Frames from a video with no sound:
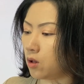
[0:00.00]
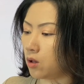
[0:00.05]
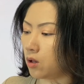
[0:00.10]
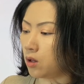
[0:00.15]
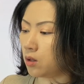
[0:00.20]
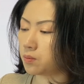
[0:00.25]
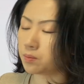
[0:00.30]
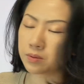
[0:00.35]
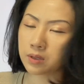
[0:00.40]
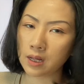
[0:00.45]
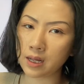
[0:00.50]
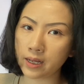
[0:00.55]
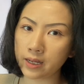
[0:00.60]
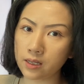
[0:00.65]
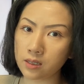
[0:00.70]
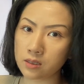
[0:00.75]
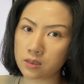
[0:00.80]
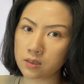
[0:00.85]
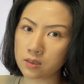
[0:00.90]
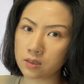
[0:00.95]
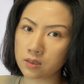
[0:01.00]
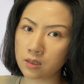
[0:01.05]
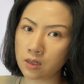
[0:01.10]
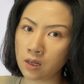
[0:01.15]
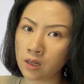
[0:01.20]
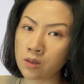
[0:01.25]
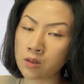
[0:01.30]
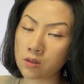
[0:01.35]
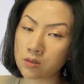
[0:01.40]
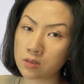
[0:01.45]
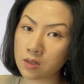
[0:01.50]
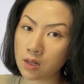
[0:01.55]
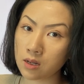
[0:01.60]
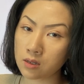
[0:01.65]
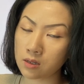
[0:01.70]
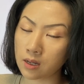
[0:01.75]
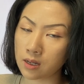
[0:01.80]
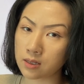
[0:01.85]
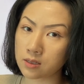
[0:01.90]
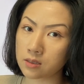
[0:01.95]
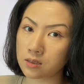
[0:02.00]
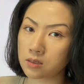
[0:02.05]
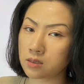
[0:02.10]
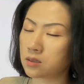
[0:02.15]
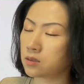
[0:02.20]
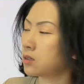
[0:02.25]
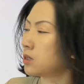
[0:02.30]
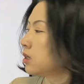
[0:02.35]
applied in a sentence.